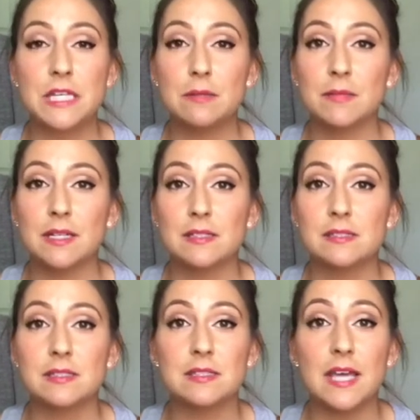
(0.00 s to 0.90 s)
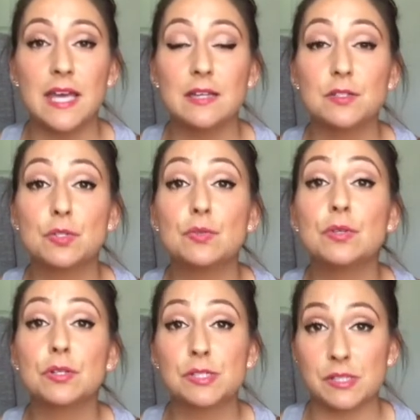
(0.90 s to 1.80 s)
minutes to take to
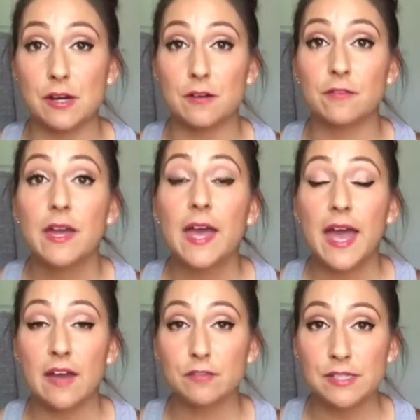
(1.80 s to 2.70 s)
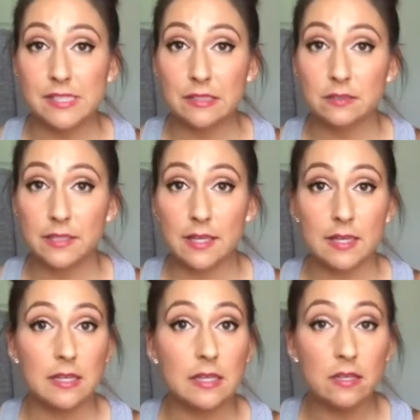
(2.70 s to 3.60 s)
yourself every single
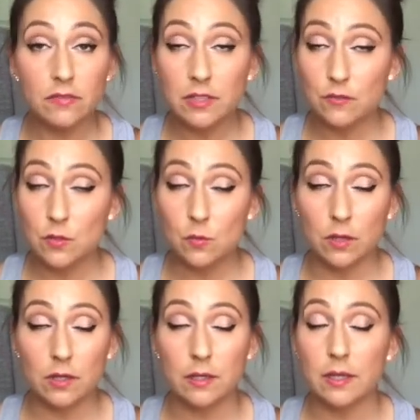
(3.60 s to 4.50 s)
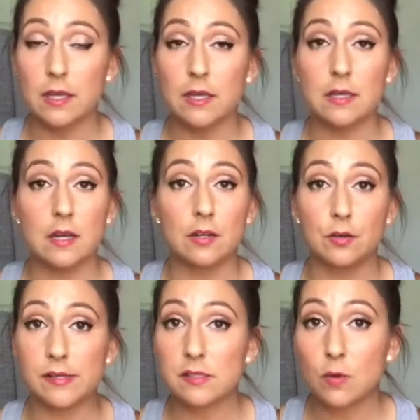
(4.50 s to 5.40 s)
day, even if you work in a
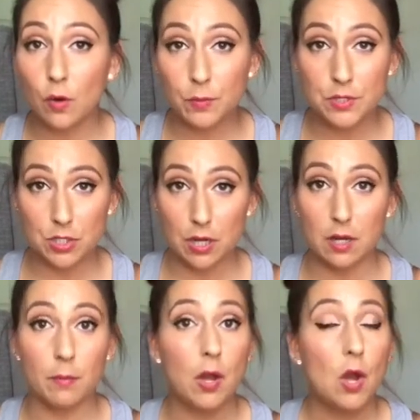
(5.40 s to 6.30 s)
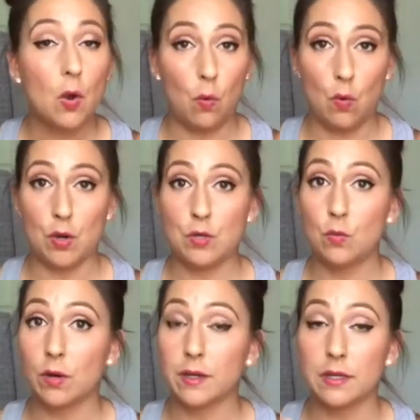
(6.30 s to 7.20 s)
crazy corporate job or you
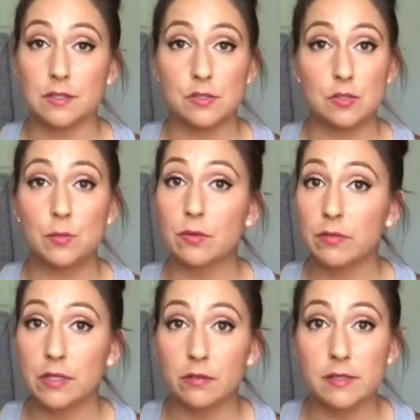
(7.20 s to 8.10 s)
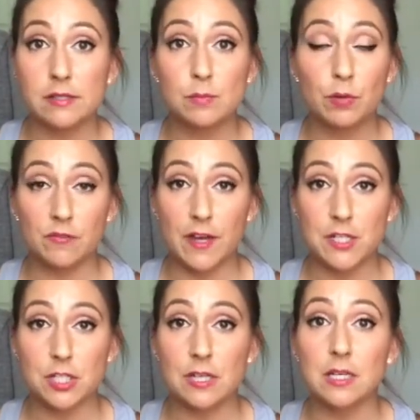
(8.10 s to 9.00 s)
work in a super rigorous
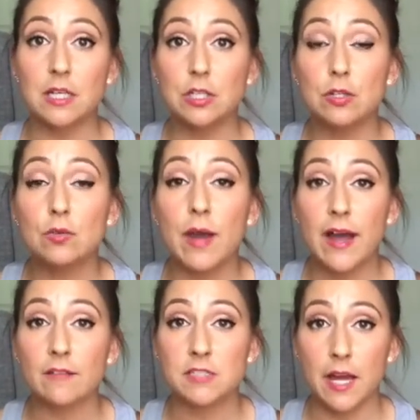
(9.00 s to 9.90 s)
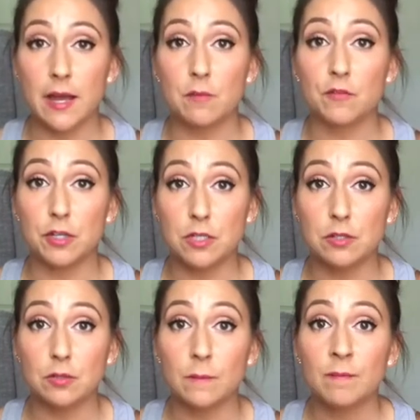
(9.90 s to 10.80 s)
profession. You have time for
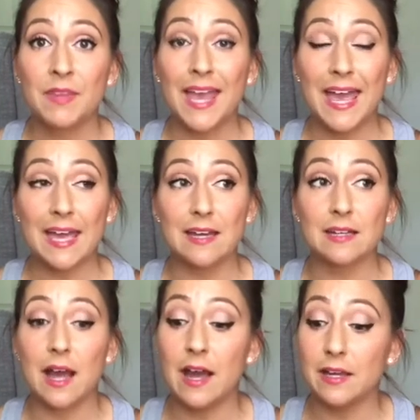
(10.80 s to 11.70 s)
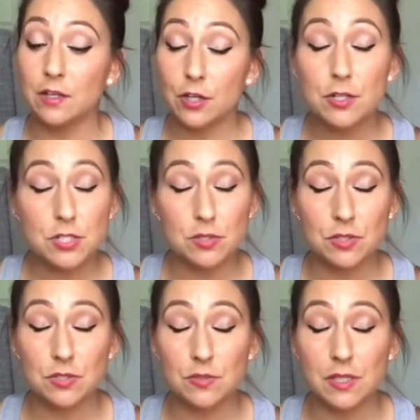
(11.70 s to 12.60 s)
you. And I encourage you to
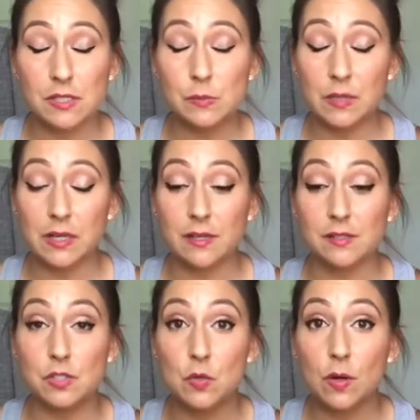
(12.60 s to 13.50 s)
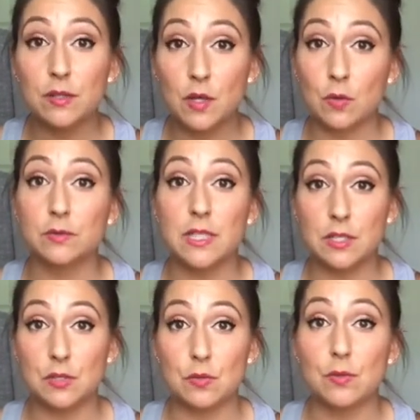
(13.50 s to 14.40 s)
do this because you are the only
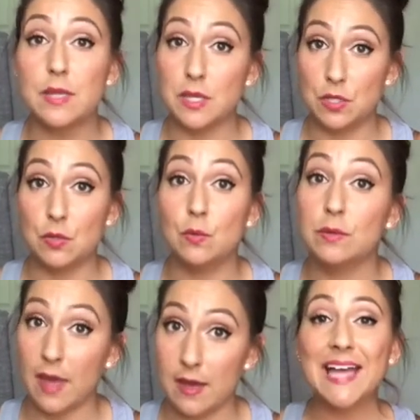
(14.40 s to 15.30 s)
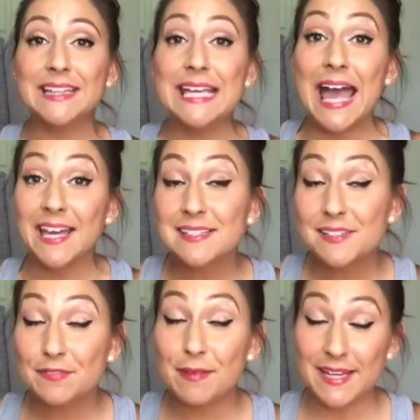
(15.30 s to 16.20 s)
you that you get. At the end
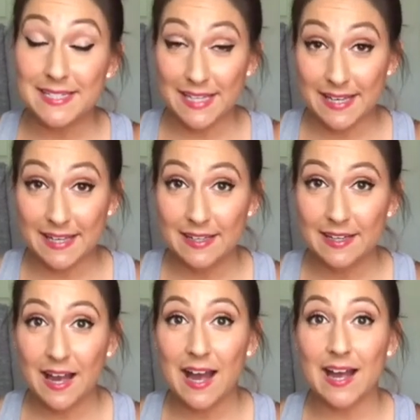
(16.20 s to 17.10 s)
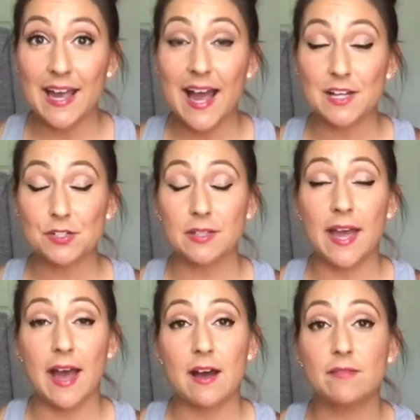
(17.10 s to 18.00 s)
of my day, I actually
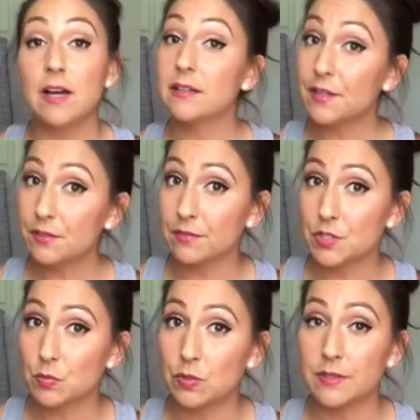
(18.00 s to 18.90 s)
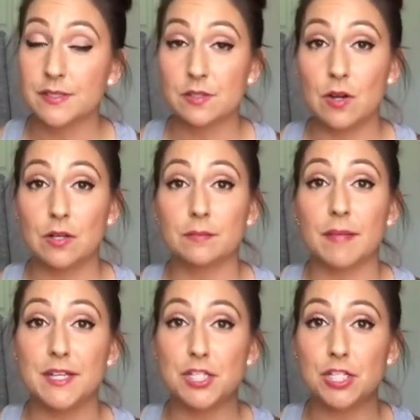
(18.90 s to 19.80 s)
have another ritual. It's called
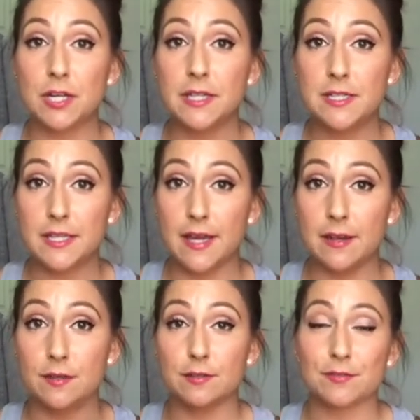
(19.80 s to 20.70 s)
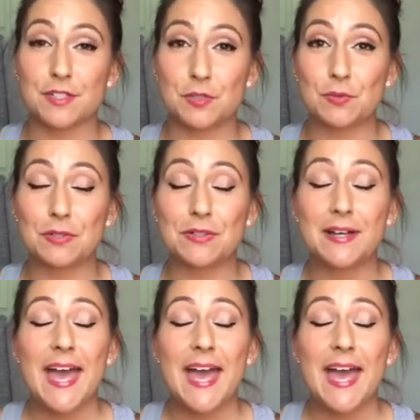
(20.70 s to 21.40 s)
my shut it down ritual.